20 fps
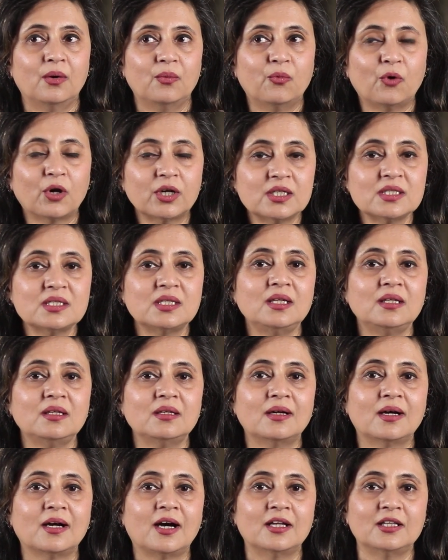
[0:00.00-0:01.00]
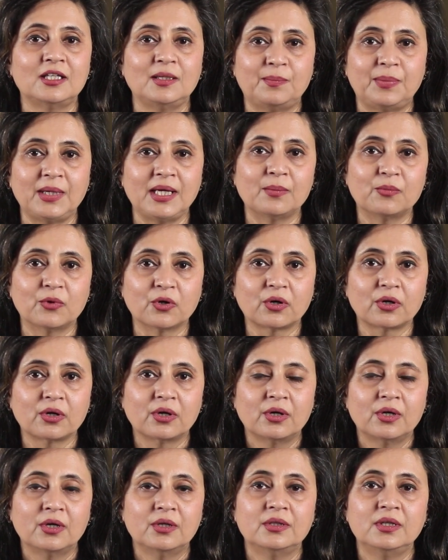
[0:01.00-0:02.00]
What is the Indira Gandhi playbook?
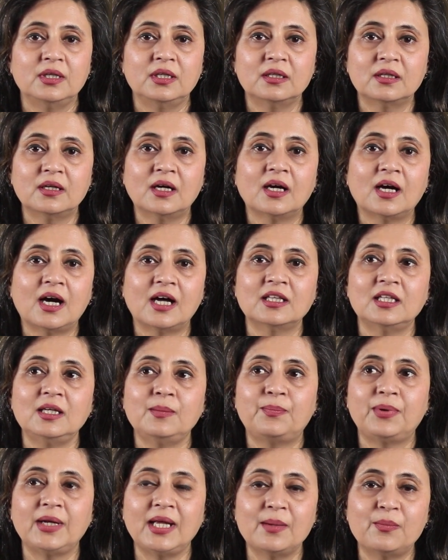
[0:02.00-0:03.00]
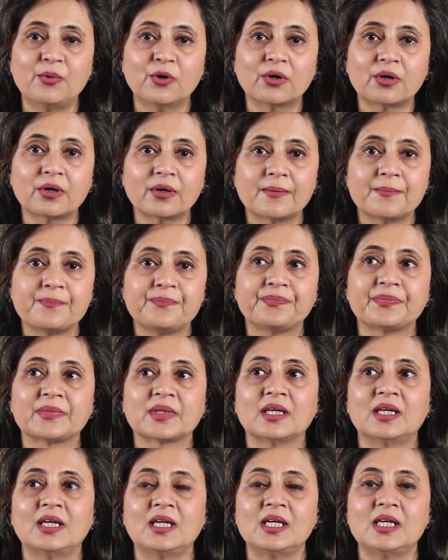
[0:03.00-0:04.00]
The Indira Gandhi playbook
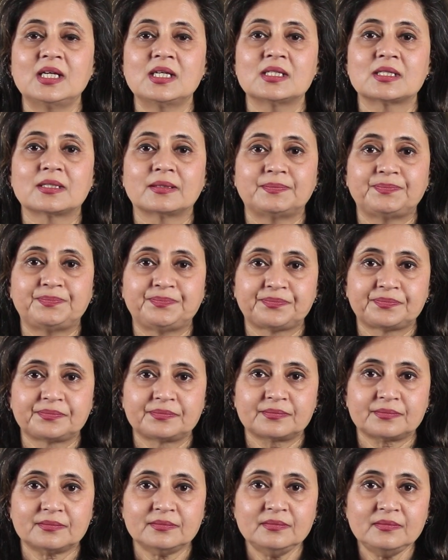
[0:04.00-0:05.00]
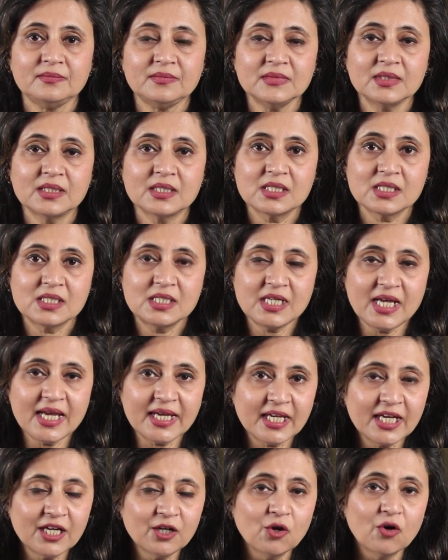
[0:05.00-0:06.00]
is
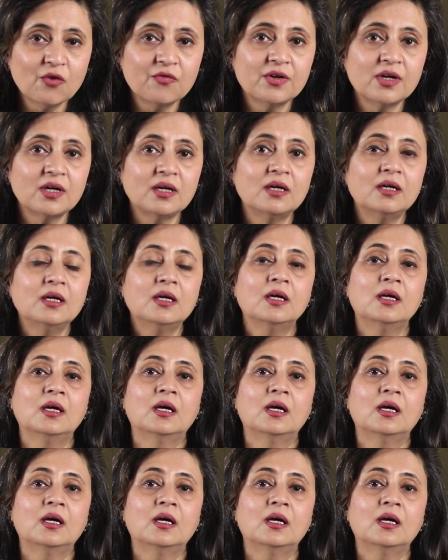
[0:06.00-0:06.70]
taking over